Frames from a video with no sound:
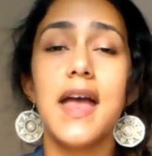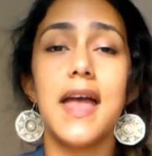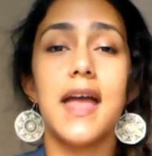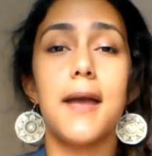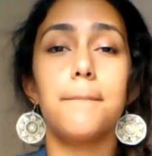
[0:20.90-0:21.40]

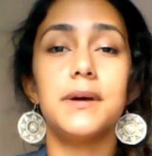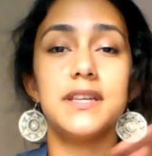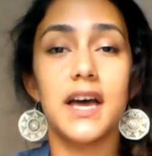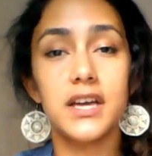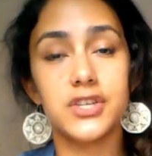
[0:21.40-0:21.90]
a
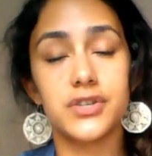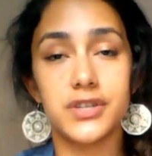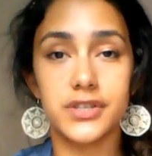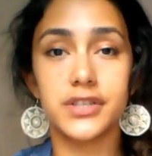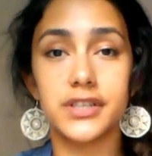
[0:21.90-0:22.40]

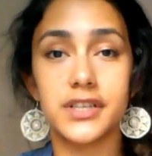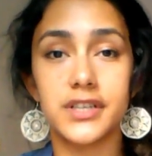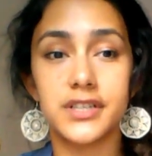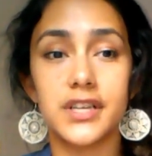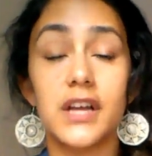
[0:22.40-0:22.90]
podiatrist earlier
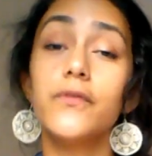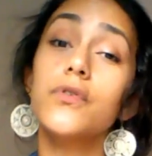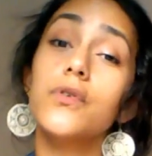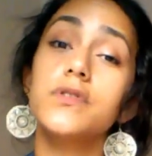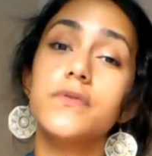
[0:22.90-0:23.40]
today, and for
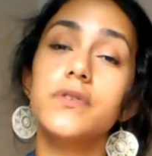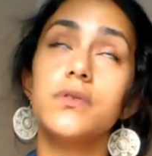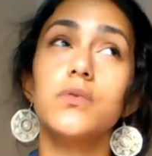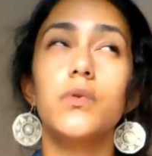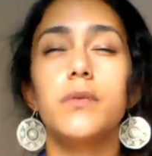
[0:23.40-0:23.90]
those of you that
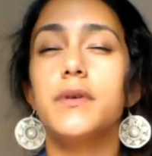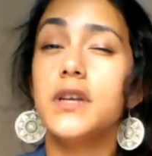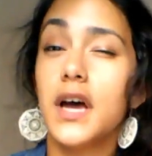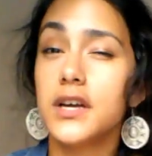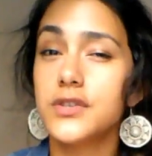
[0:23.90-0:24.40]
don't know what a
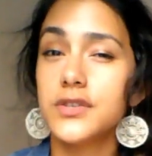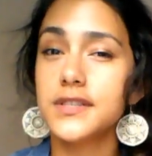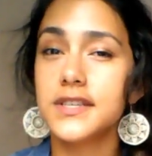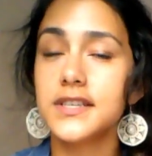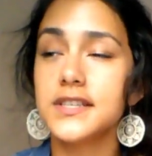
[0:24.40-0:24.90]

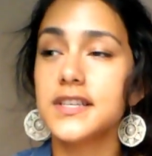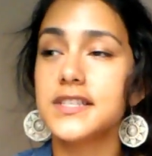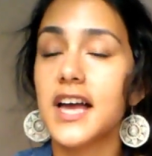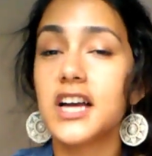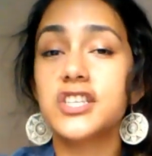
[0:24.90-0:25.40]
podiatrist is, it's
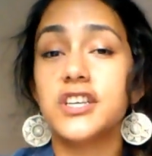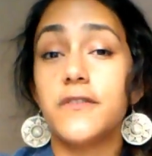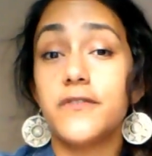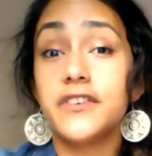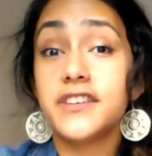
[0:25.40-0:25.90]
actually a
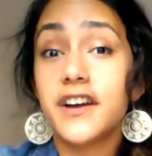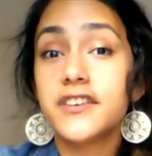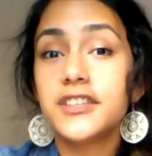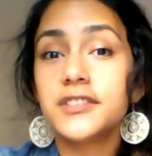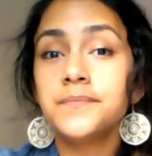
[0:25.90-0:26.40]
foot
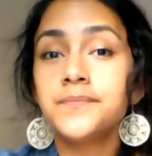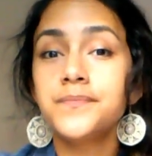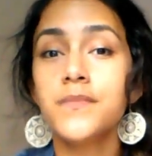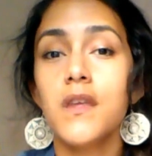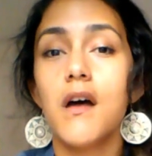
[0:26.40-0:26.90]
doctor.
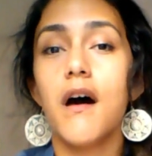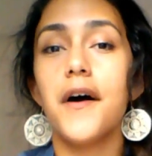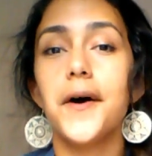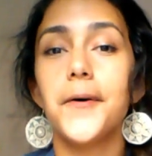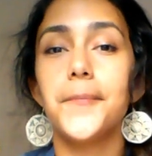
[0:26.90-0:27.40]

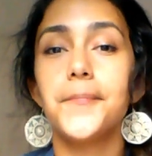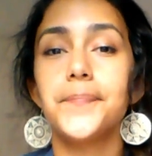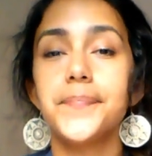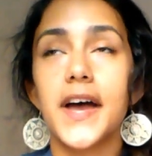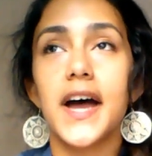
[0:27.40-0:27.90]

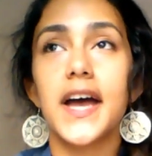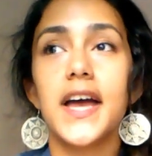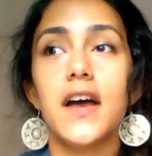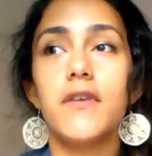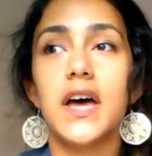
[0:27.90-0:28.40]
I
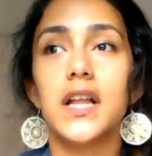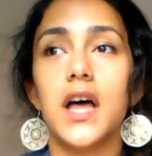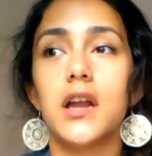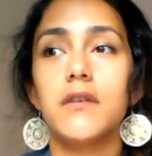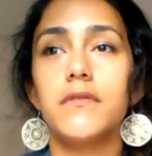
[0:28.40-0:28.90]
have had a
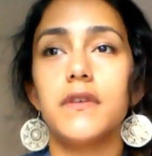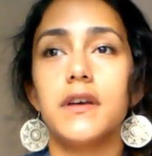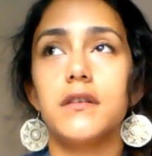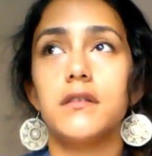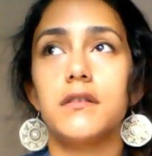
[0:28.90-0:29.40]
lot of
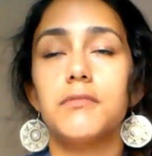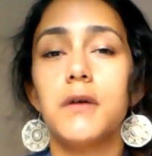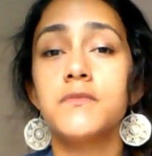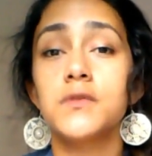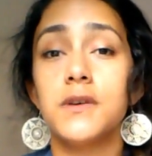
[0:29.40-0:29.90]

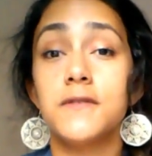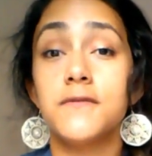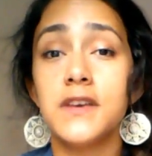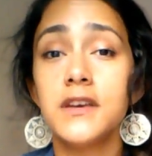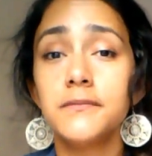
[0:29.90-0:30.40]
problems with my
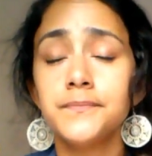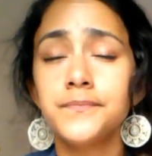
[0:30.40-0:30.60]
feet